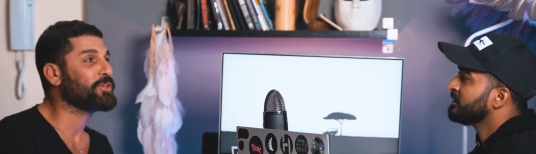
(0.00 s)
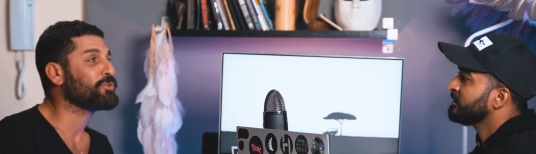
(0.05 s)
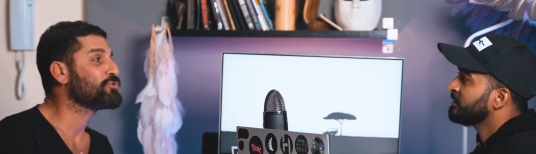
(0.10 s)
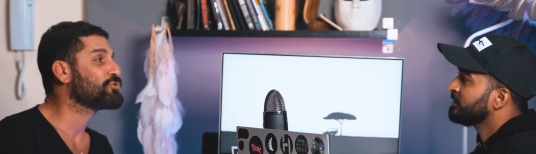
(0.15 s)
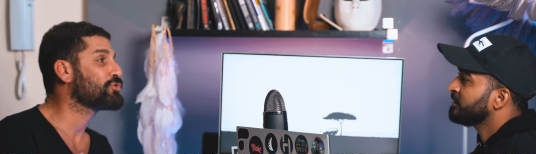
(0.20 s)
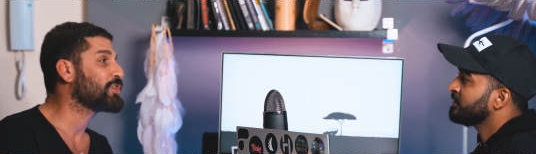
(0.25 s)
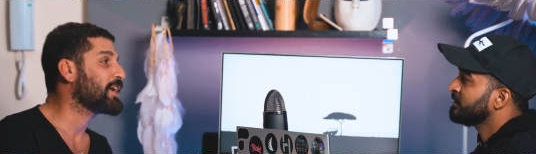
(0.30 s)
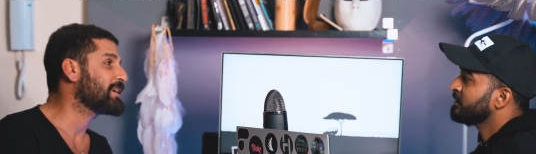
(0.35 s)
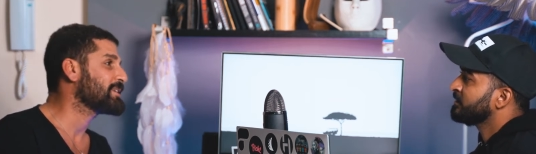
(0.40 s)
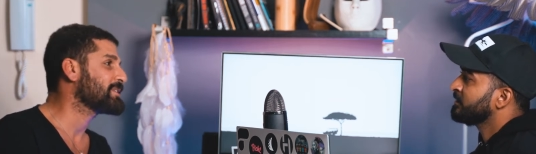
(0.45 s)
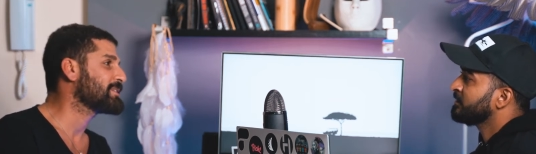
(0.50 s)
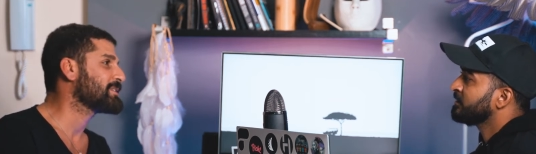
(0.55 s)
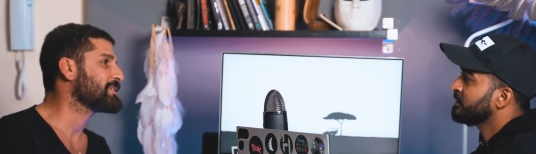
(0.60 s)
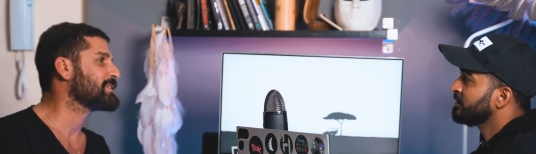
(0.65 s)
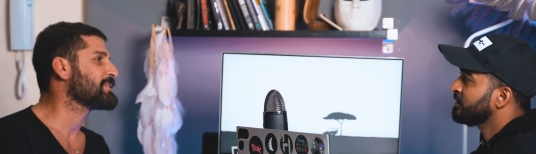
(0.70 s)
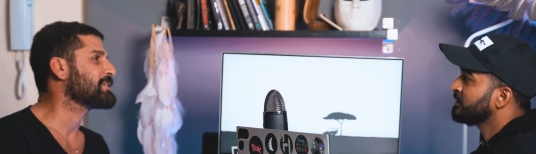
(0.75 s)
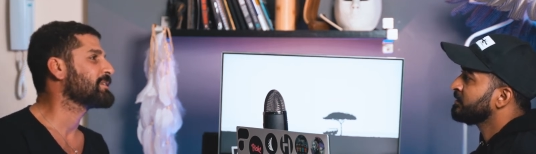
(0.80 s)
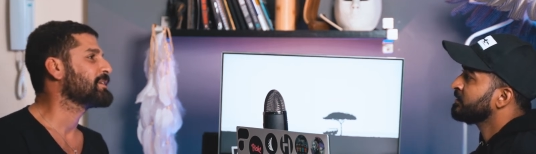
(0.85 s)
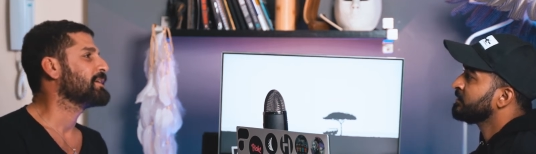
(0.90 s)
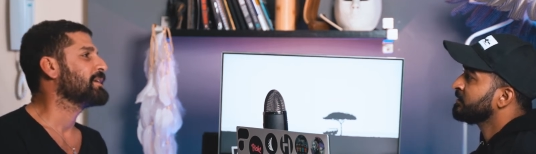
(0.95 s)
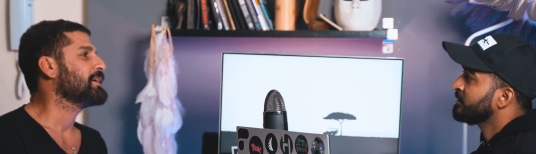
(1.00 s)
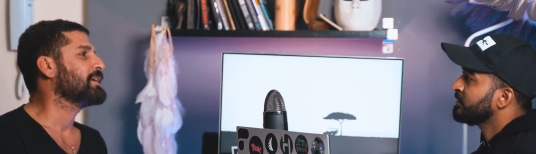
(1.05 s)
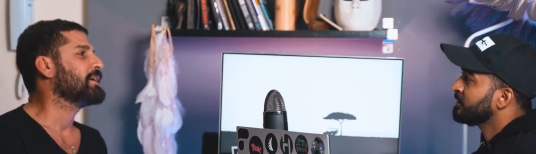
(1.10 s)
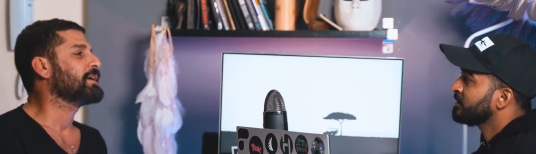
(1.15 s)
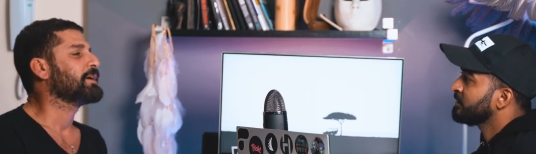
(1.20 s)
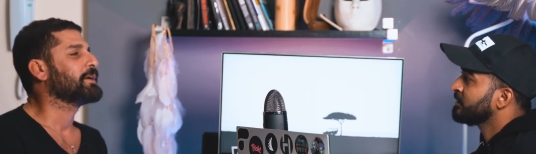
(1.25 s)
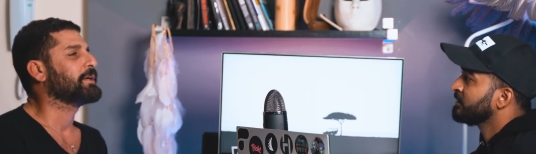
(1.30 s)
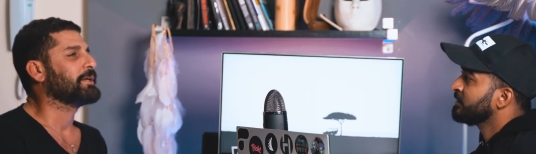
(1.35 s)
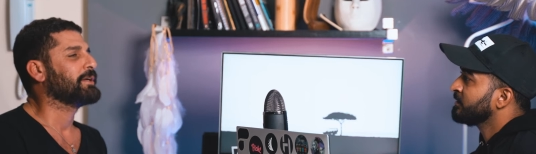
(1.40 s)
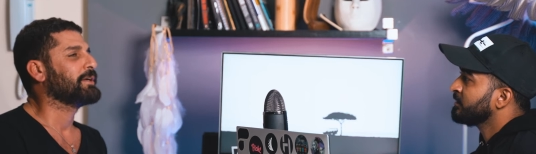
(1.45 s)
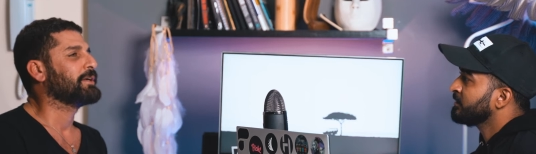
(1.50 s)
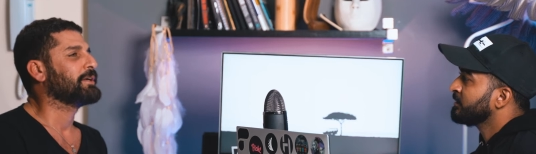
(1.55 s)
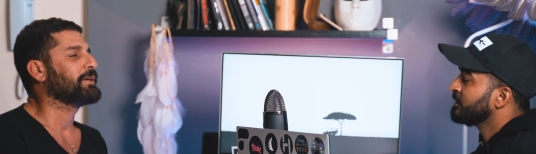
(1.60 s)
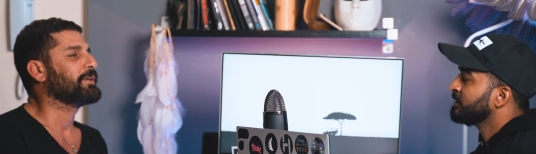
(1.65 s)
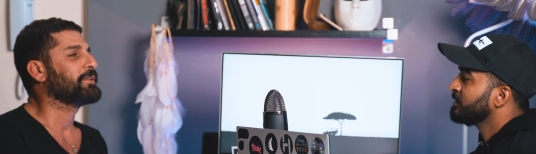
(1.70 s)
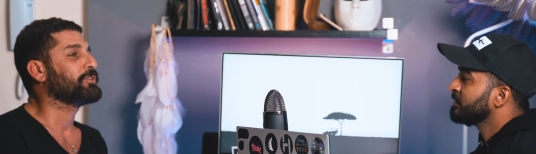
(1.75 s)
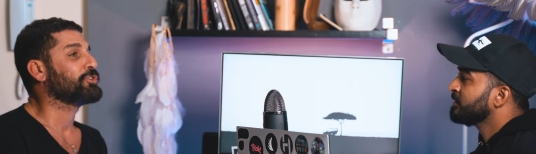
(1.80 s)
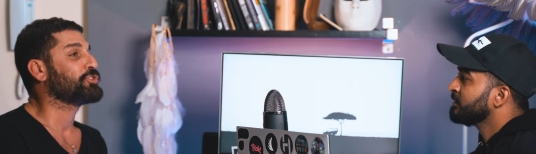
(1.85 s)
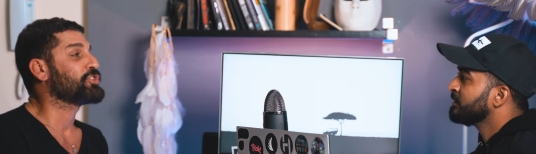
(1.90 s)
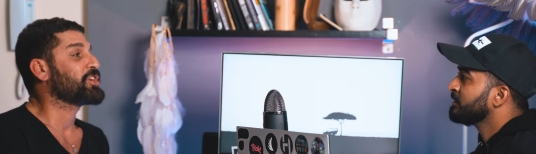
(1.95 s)
Speaker 1: you dress, uh,
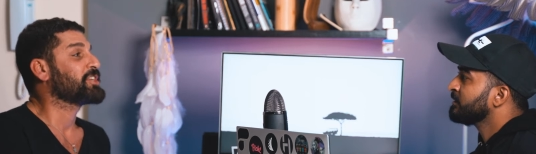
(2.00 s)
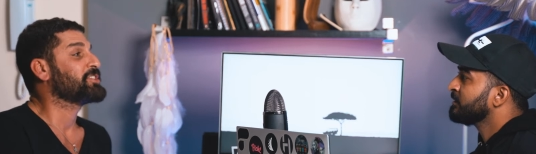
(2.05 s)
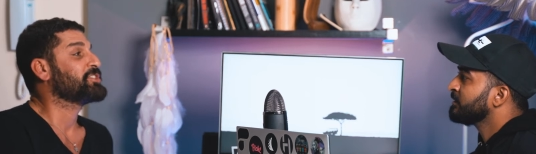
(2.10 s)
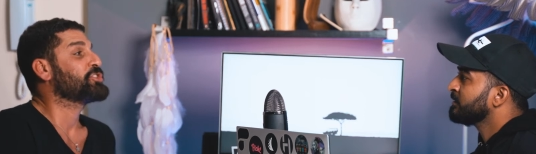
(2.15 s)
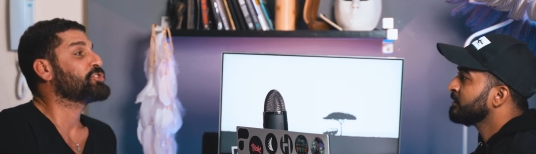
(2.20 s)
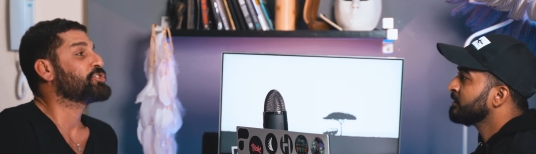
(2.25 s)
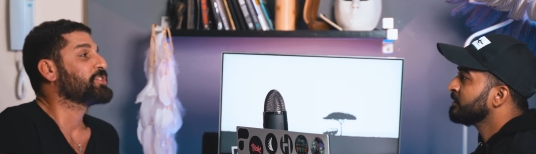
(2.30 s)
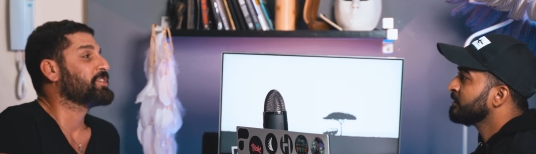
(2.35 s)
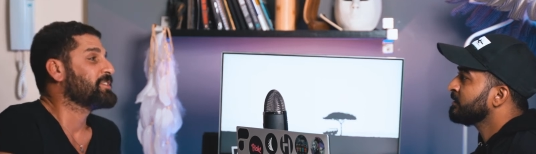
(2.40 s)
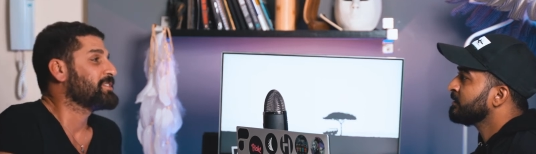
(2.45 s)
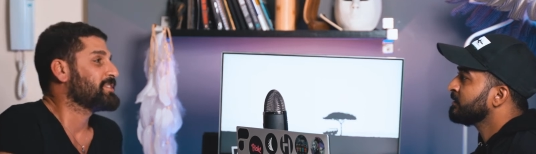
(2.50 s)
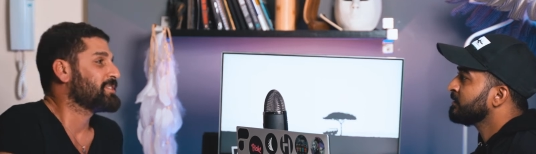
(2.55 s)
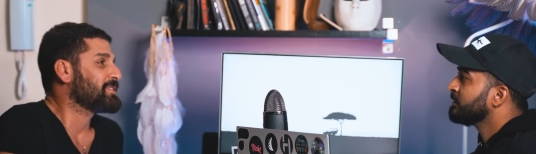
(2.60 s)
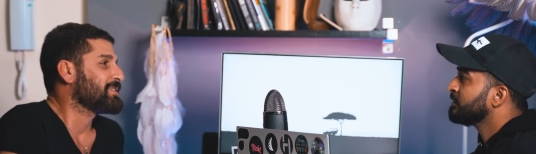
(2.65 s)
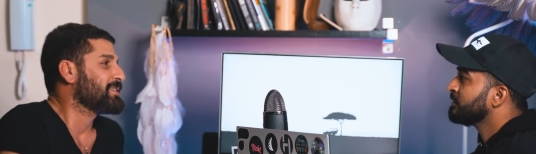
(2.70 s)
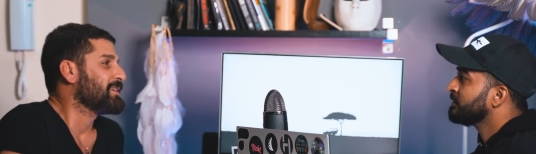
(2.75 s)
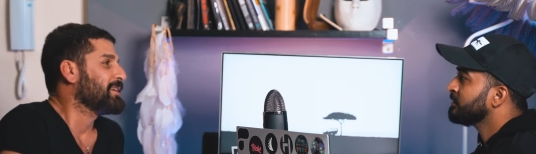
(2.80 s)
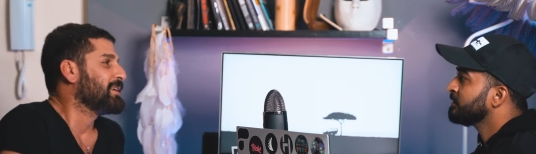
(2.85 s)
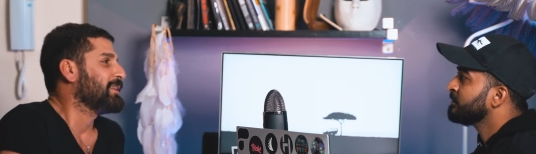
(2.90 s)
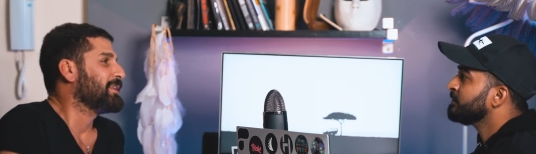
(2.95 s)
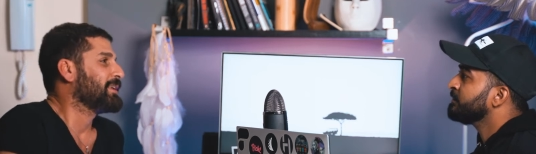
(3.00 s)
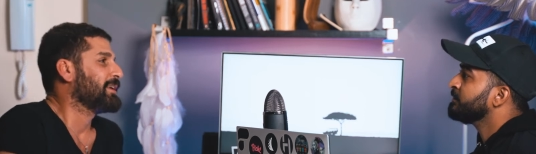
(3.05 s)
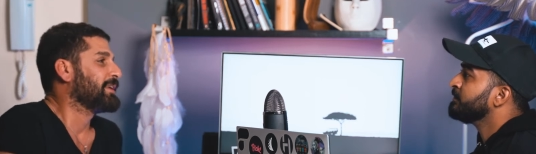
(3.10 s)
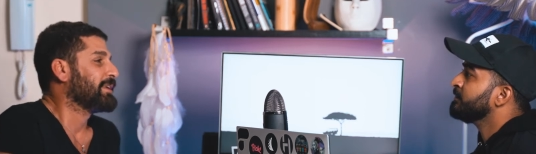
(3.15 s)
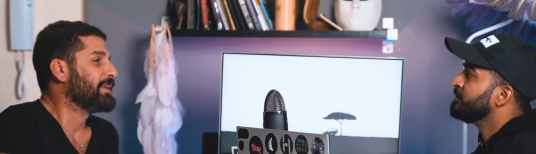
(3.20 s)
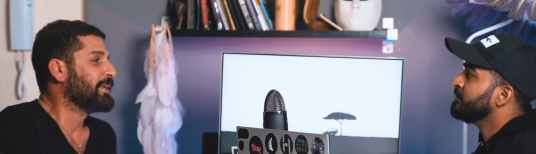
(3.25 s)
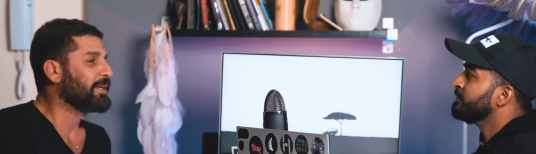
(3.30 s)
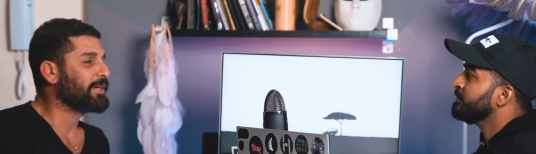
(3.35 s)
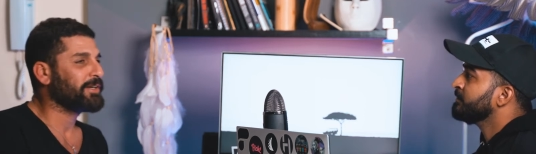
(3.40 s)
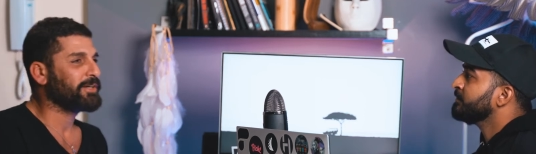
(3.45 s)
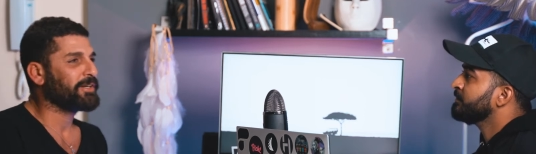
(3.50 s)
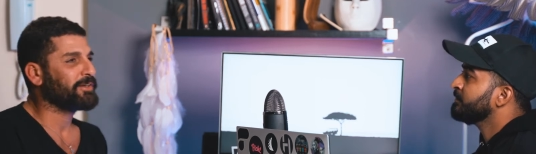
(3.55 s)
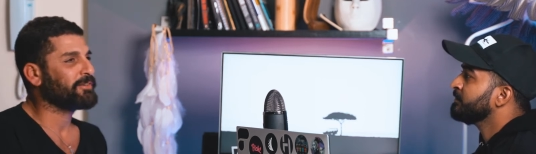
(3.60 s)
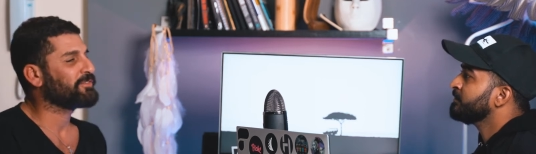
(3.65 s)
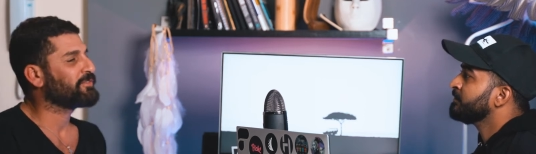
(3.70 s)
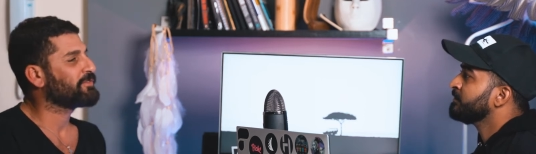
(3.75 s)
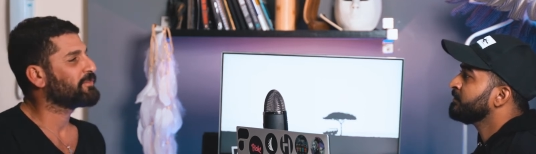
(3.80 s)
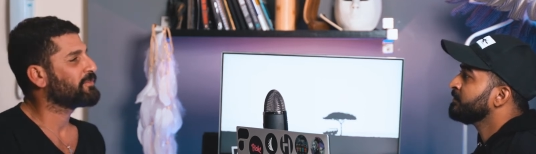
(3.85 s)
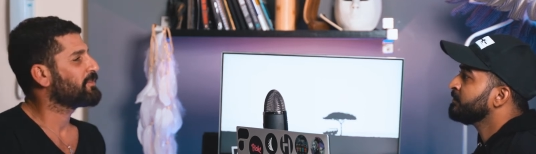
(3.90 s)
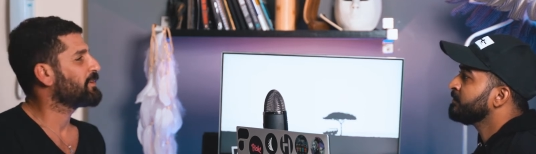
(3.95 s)
the traditions. Like here, if
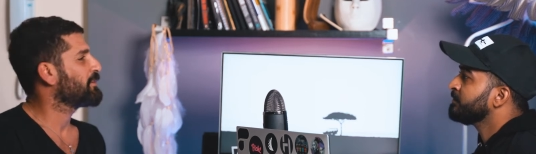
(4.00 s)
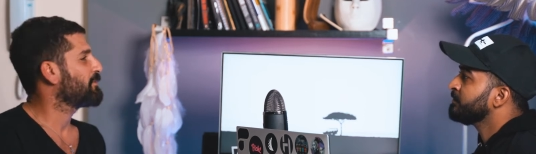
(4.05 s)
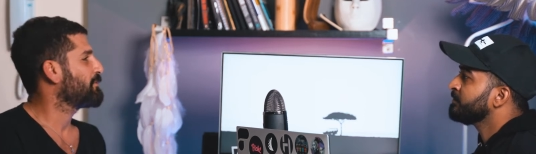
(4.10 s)
if